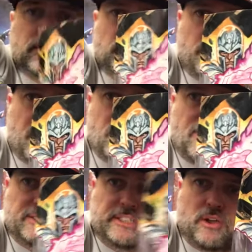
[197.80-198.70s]
are great. You've
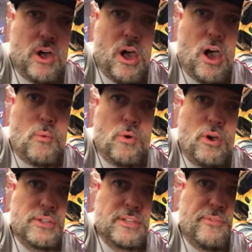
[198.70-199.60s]
actually got
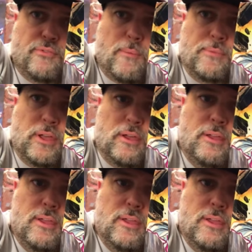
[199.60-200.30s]
artwork, so from the